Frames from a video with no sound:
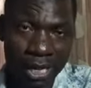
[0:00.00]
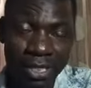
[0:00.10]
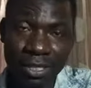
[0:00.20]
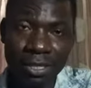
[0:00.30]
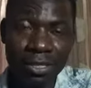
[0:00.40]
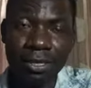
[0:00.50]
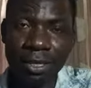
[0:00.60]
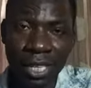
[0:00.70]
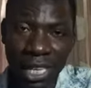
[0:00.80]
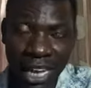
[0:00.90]
it is
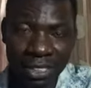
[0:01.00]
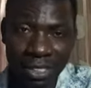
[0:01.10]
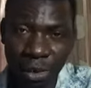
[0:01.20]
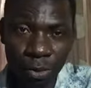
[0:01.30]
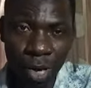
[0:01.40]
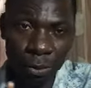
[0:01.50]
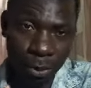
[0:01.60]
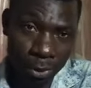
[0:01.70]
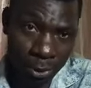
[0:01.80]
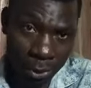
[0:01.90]
the light that will wrap up
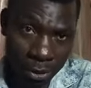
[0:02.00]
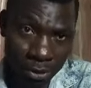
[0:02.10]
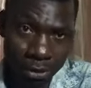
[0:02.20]
the world.